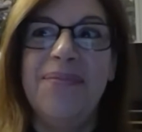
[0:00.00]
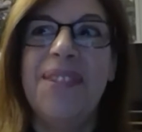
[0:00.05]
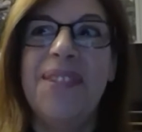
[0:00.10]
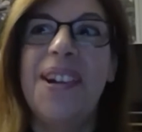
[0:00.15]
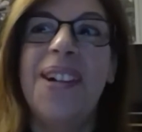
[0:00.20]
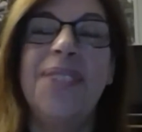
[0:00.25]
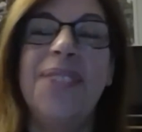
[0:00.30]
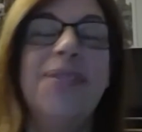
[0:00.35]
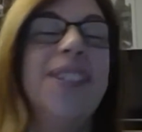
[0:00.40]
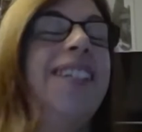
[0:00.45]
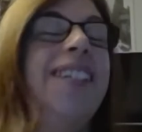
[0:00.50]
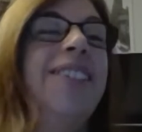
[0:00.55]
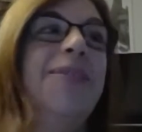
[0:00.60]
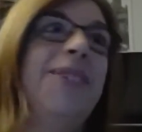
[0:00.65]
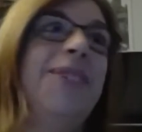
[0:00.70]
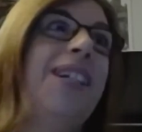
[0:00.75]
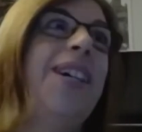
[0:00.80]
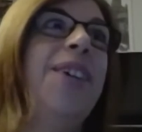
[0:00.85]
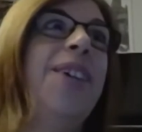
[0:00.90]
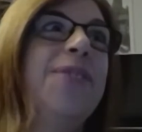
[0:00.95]

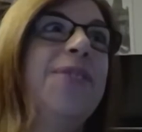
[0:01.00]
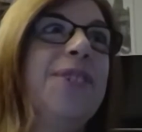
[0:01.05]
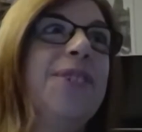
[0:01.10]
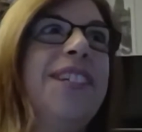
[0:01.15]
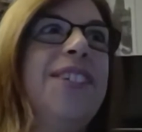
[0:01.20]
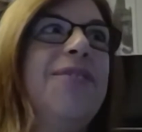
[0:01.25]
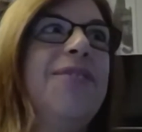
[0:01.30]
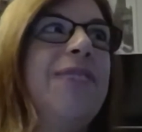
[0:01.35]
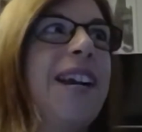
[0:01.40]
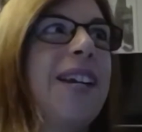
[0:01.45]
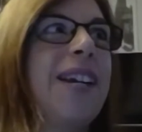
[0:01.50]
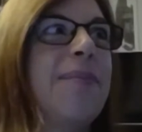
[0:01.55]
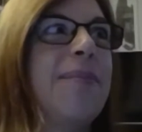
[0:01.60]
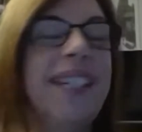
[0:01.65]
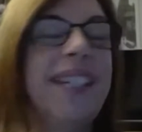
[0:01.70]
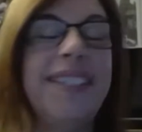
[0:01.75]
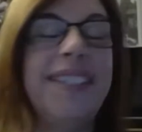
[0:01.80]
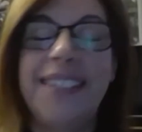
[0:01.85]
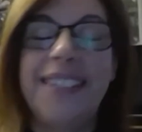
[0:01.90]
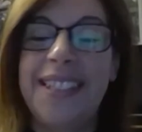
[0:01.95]
I've already
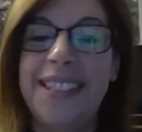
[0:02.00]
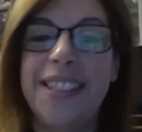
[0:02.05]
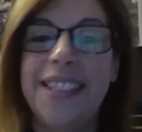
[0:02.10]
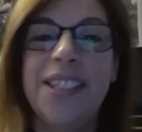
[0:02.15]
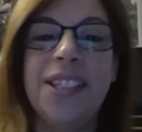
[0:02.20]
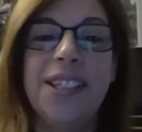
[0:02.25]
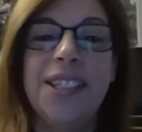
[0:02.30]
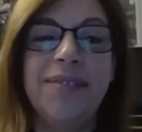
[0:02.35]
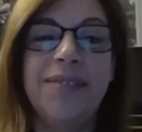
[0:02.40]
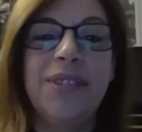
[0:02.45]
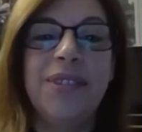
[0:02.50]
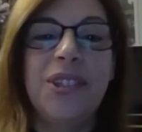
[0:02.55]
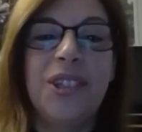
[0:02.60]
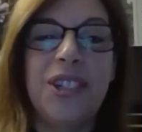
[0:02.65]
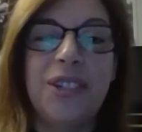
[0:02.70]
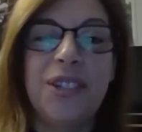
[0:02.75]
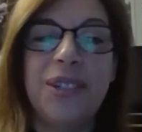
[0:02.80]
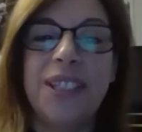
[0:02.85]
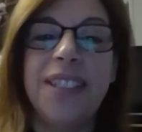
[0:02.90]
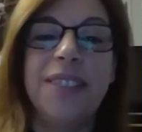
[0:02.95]
recommended it to
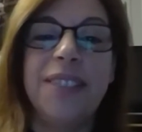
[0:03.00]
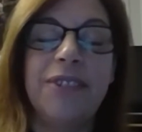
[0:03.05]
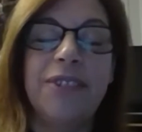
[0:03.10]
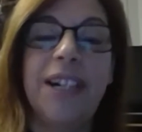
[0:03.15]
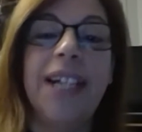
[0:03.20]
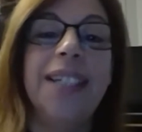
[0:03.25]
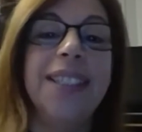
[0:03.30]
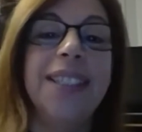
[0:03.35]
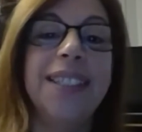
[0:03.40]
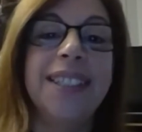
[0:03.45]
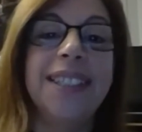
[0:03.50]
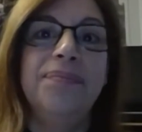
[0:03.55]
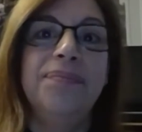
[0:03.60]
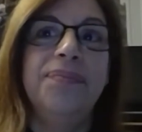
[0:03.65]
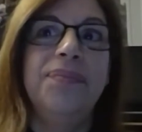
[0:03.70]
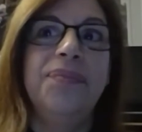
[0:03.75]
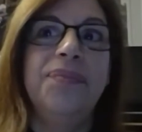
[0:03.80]
2 other friends.